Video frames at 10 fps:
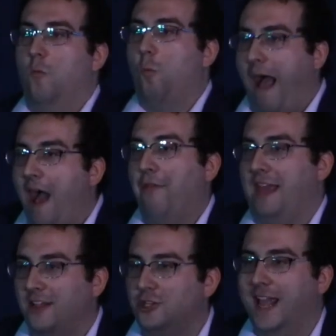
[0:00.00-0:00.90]
How
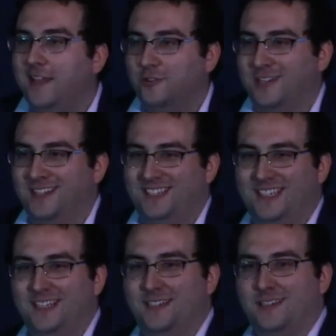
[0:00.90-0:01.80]
that changes
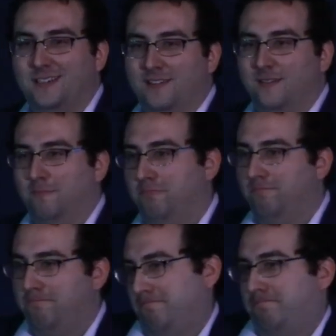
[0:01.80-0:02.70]
is
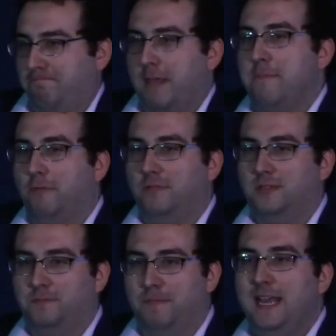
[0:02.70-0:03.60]
people
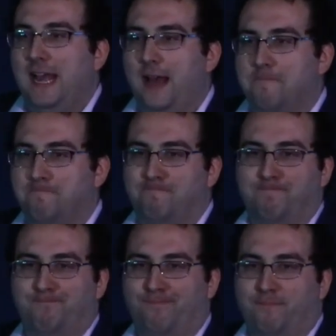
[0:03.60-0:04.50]
speak up.
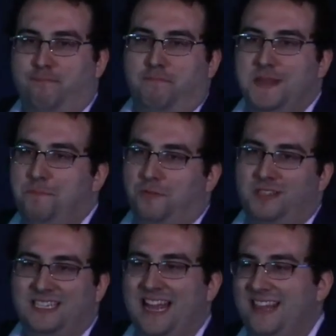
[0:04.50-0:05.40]
People
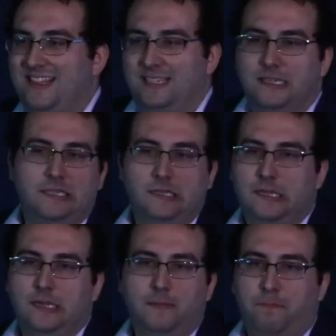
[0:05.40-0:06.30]
say, this isn't
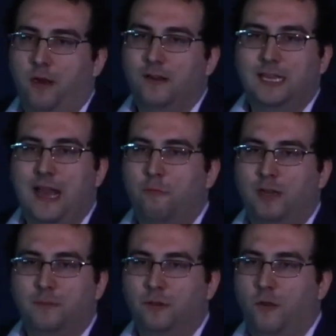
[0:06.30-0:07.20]
the party I want
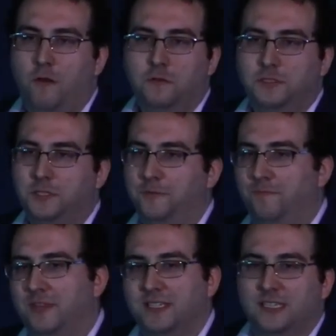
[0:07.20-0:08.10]
to belong to.
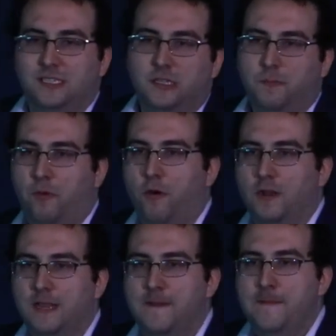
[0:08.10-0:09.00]
This isn't the party,